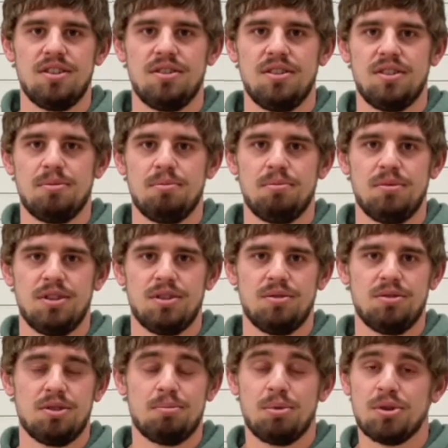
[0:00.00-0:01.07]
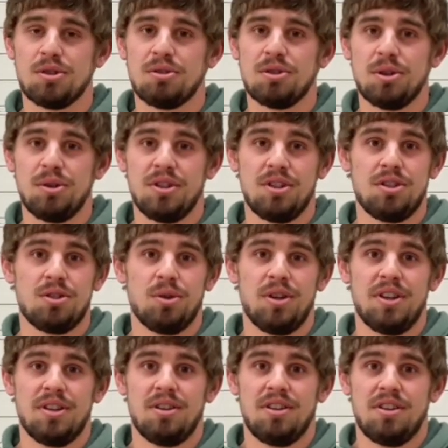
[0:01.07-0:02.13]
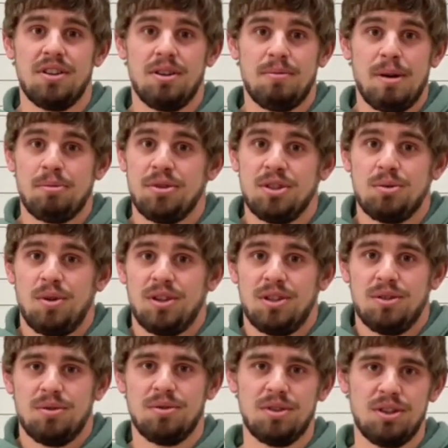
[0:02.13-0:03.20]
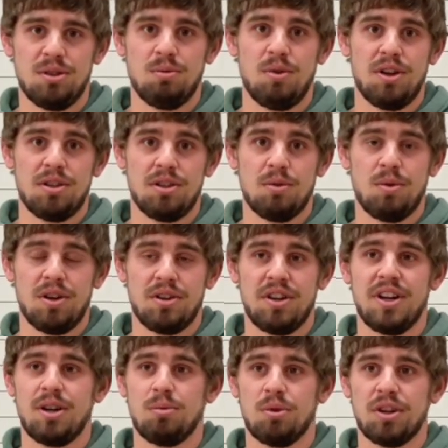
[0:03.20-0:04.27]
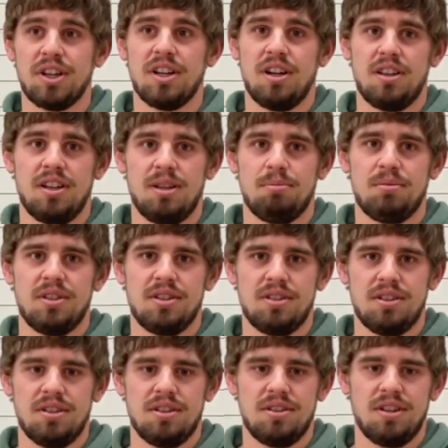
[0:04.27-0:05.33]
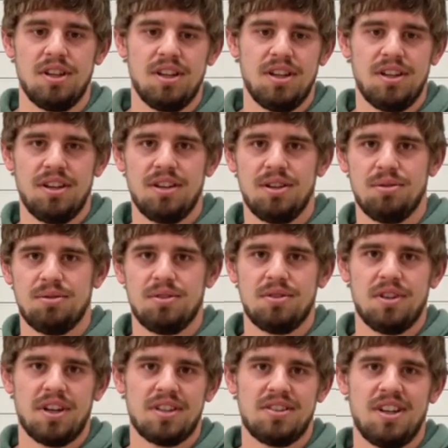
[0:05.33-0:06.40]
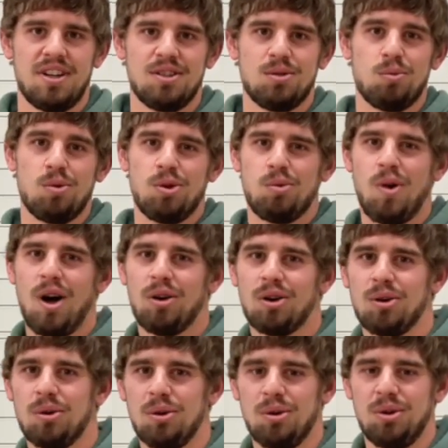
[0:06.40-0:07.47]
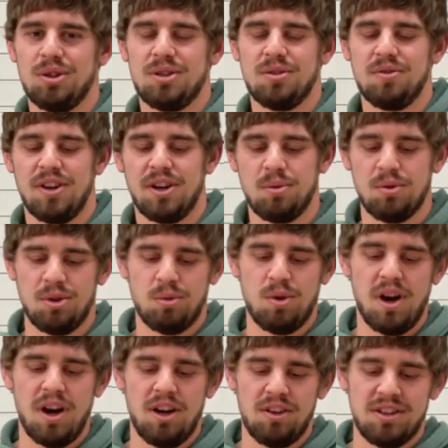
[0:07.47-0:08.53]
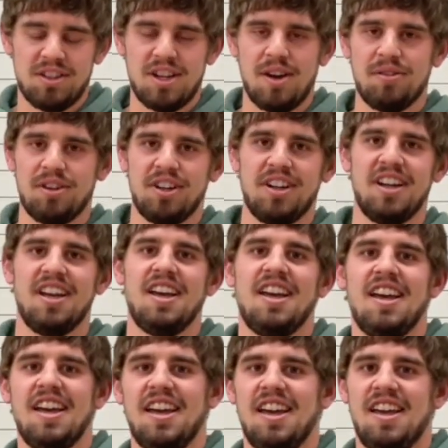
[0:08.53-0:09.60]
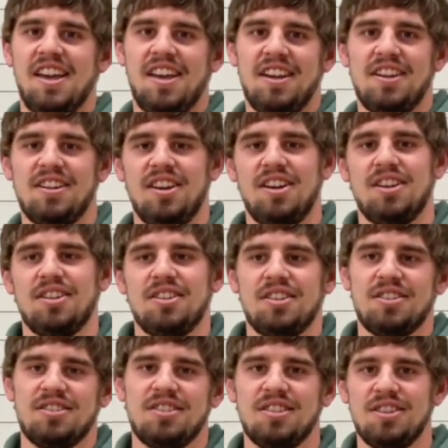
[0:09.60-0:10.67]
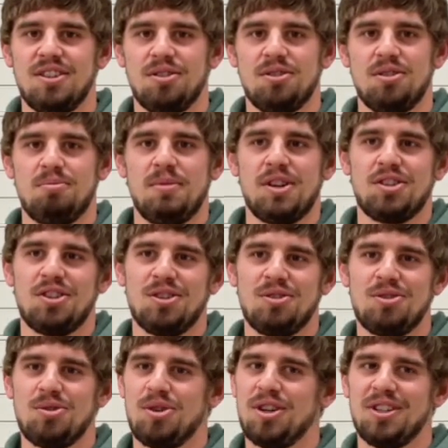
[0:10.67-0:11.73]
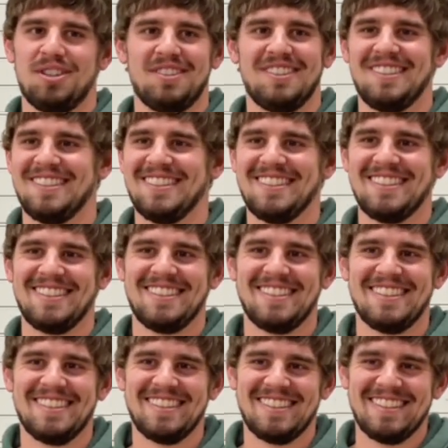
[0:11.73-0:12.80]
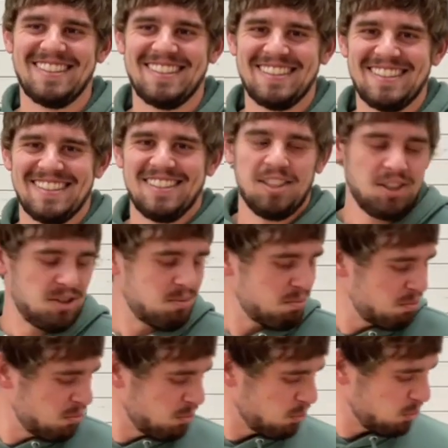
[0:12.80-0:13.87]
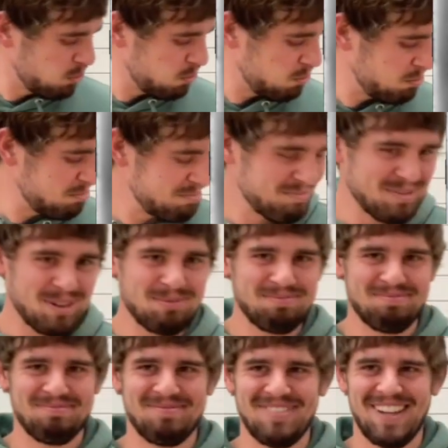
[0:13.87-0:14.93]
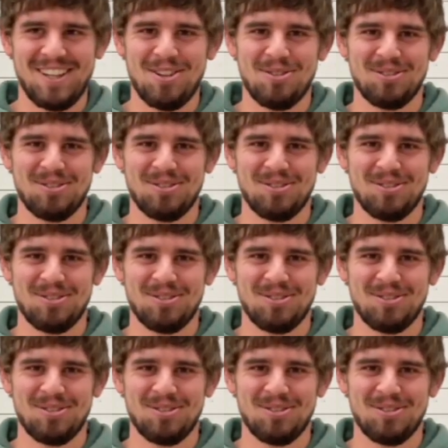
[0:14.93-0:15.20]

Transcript: you need to you know just push through it and enjoy the, the memories while you you know while you, while you're here working on them. It's a you know like I said, it's a worthwhile goal. It's a very worthwhile endeavor, and uh, you know just make sure you enjoy it. Yeah. Thank you so much for your time. Thank